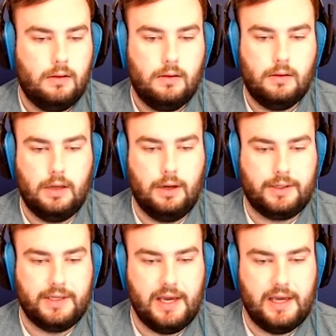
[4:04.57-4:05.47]

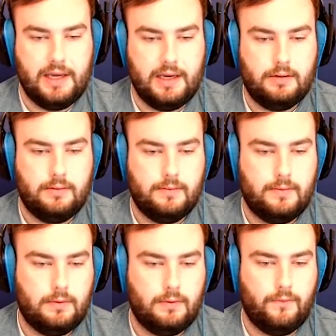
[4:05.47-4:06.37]
Okay,
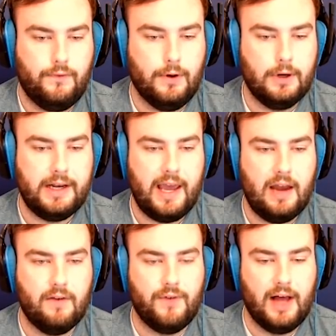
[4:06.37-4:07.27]
Ferdinand
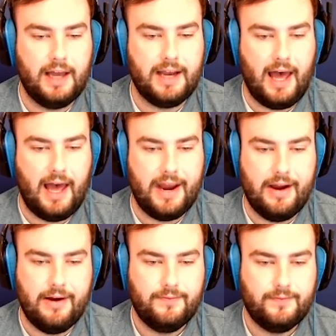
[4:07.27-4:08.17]
Von Iron.